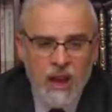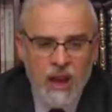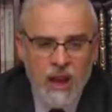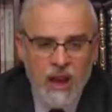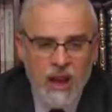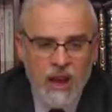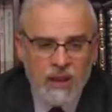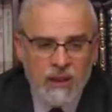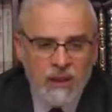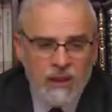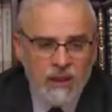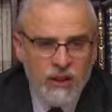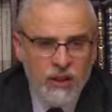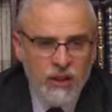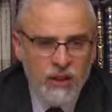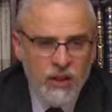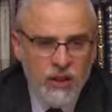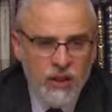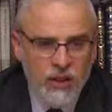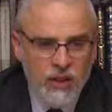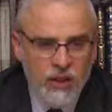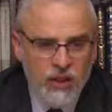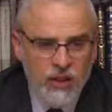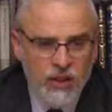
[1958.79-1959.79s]
And
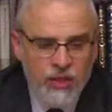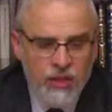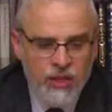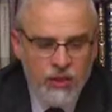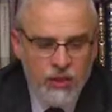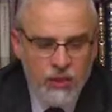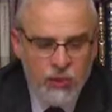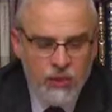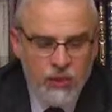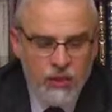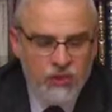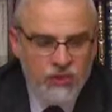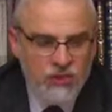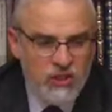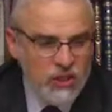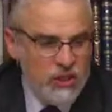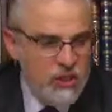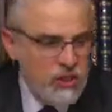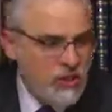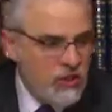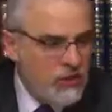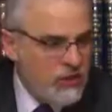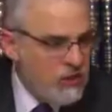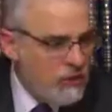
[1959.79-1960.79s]
there was
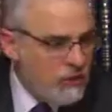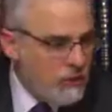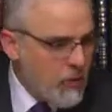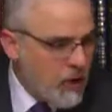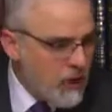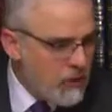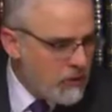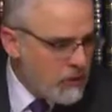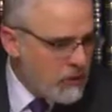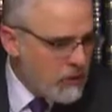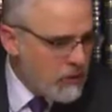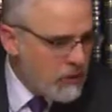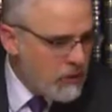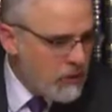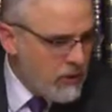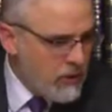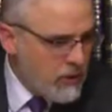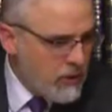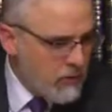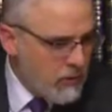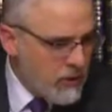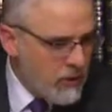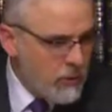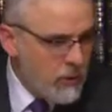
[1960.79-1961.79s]
such a distrust
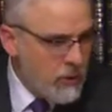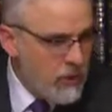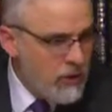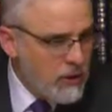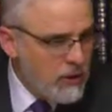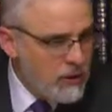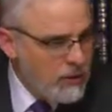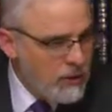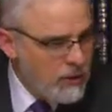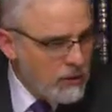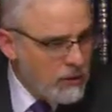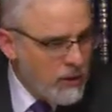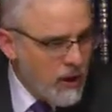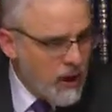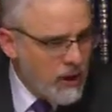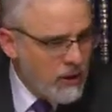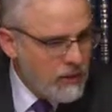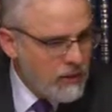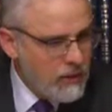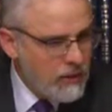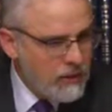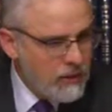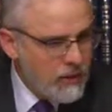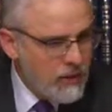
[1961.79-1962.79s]
between the two
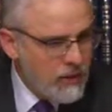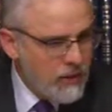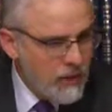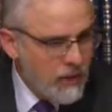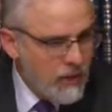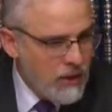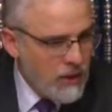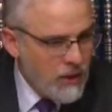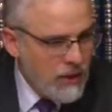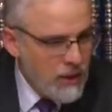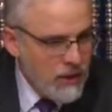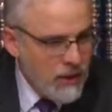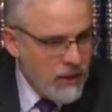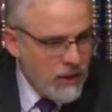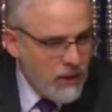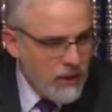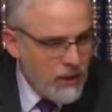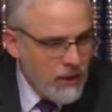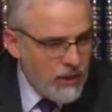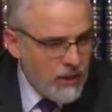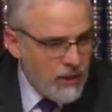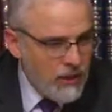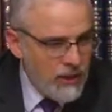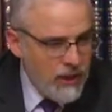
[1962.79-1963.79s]
sides
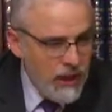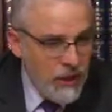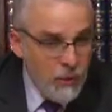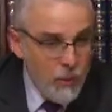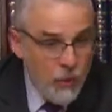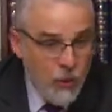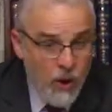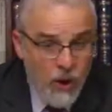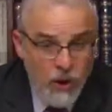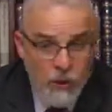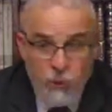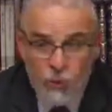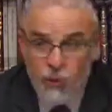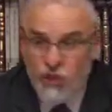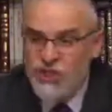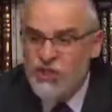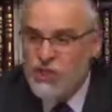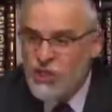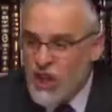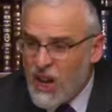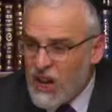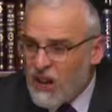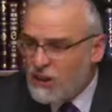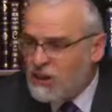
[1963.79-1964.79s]
that one
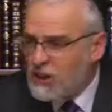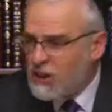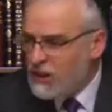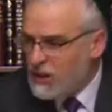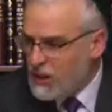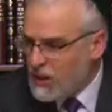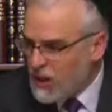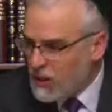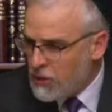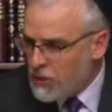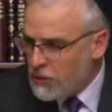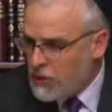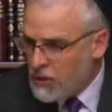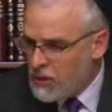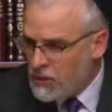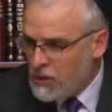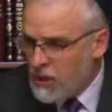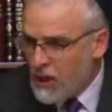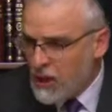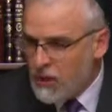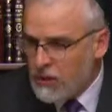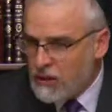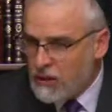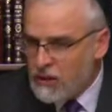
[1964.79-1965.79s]
rejected the other
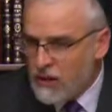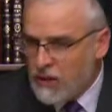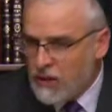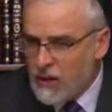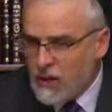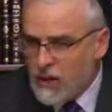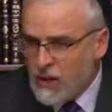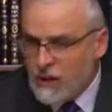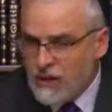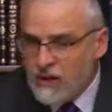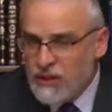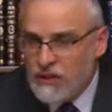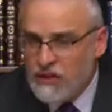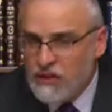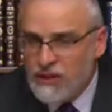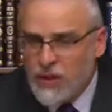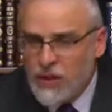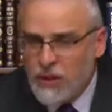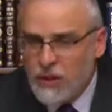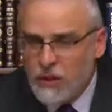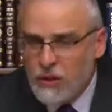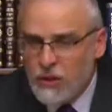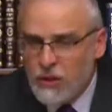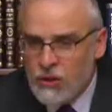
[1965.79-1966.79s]
entirely. The
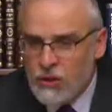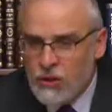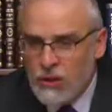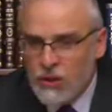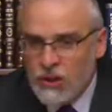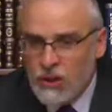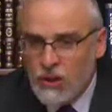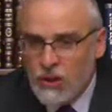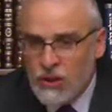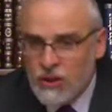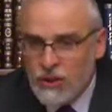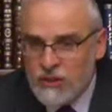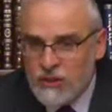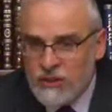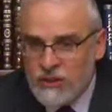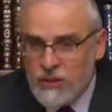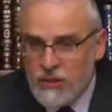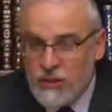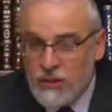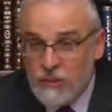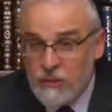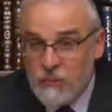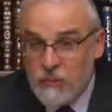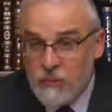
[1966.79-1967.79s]
secular
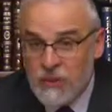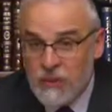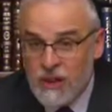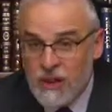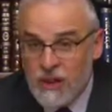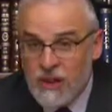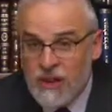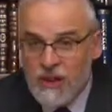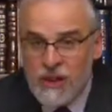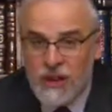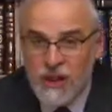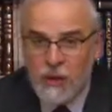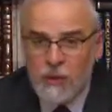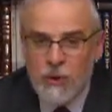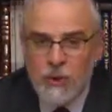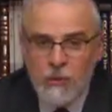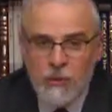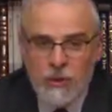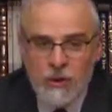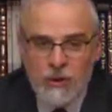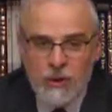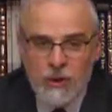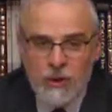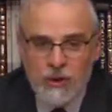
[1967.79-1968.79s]
said in their
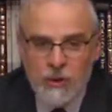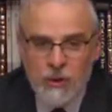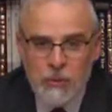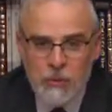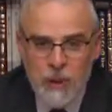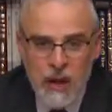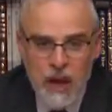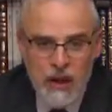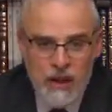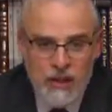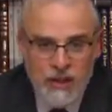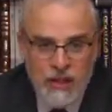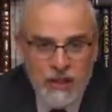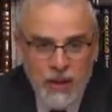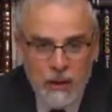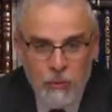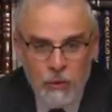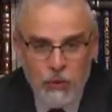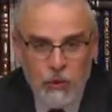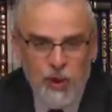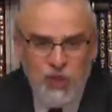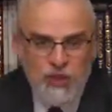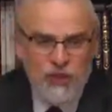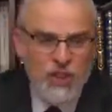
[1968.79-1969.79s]
rebuilding of the body, they
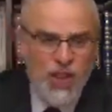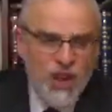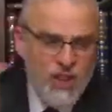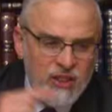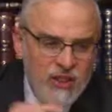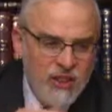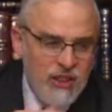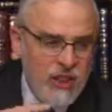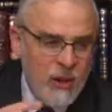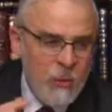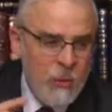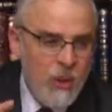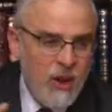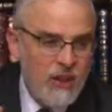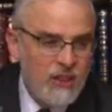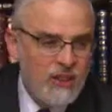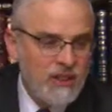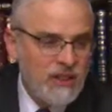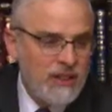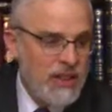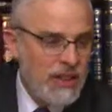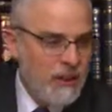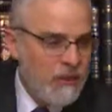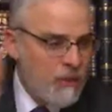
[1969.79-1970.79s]
were rejected. They
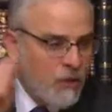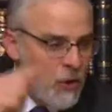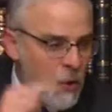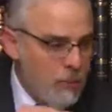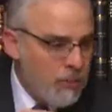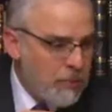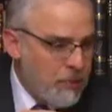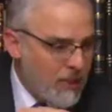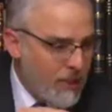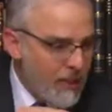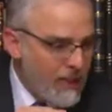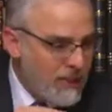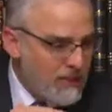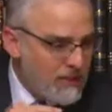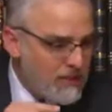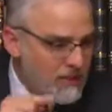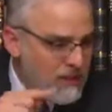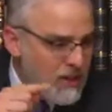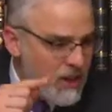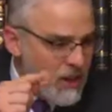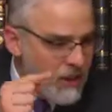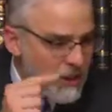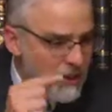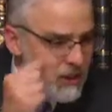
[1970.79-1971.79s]
wanted to give no
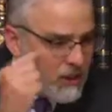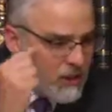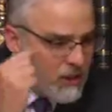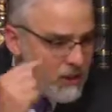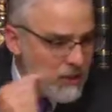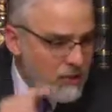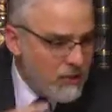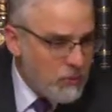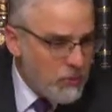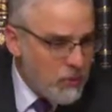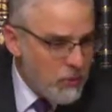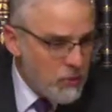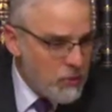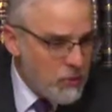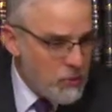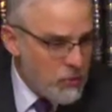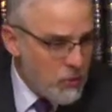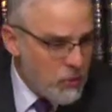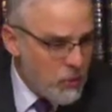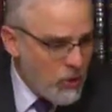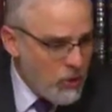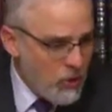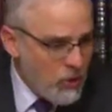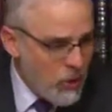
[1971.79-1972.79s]
place to the
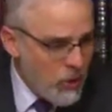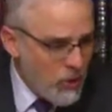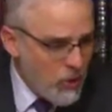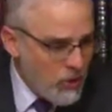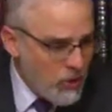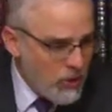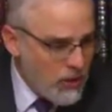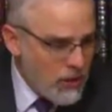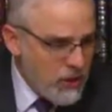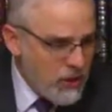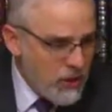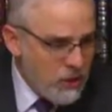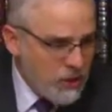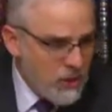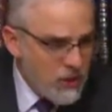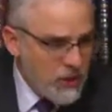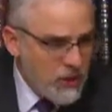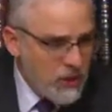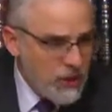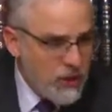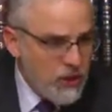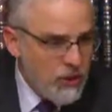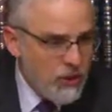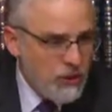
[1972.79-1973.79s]
spiritual within the
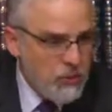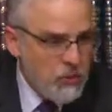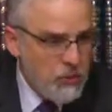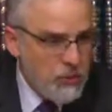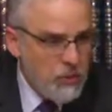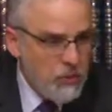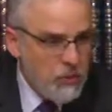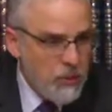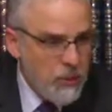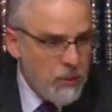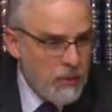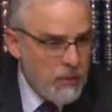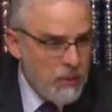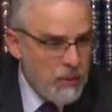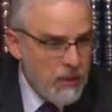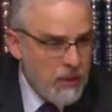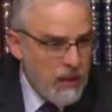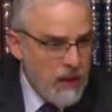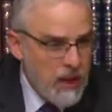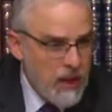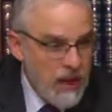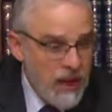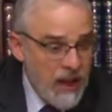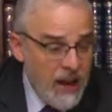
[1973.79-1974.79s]
building of the Jewish people.
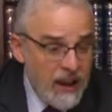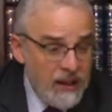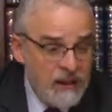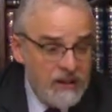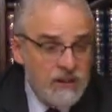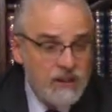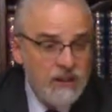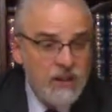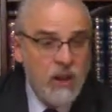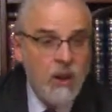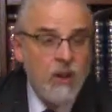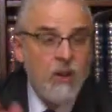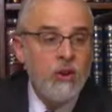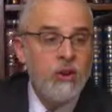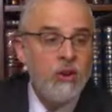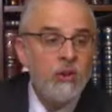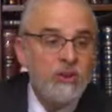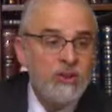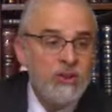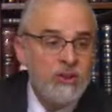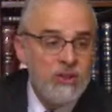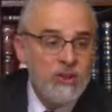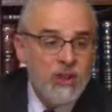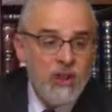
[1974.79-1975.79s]

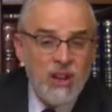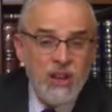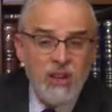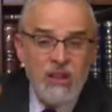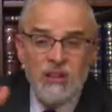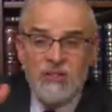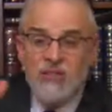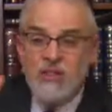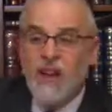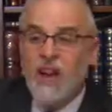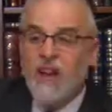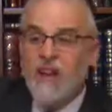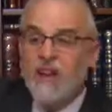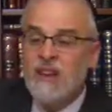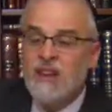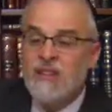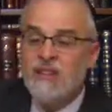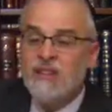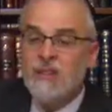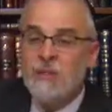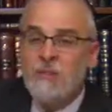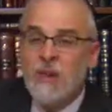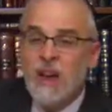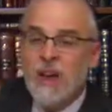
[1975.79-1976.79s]
Hatzionut,
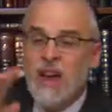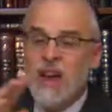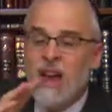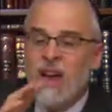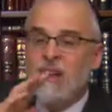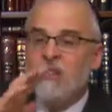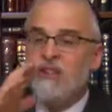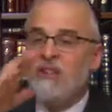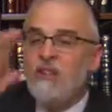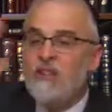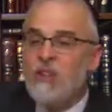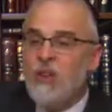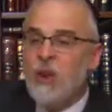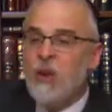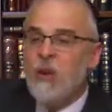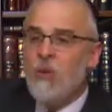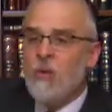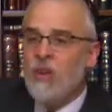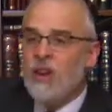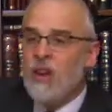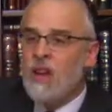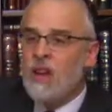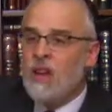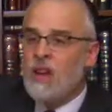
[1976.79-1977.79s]
Zionism, has
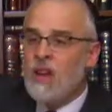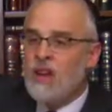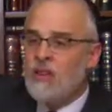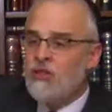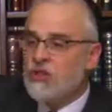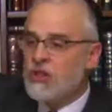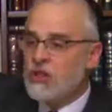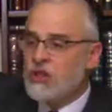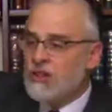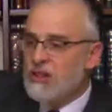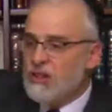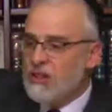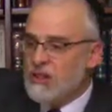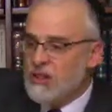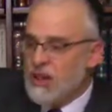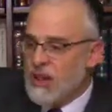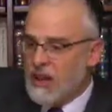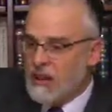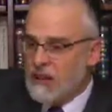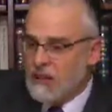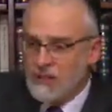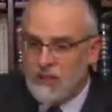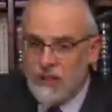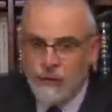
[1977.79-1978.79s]
no connection to
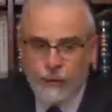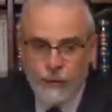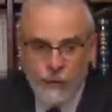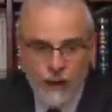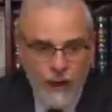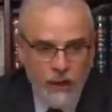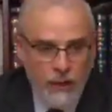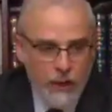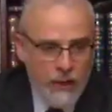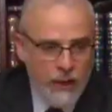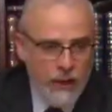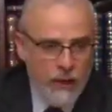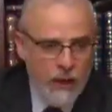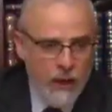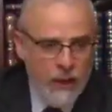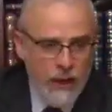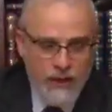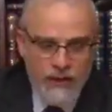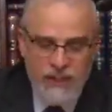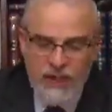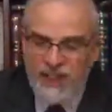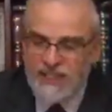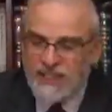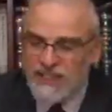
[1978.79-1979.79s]
Das, to faith.
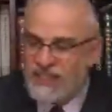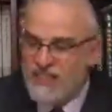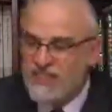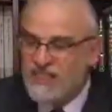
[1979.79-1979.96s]
That's a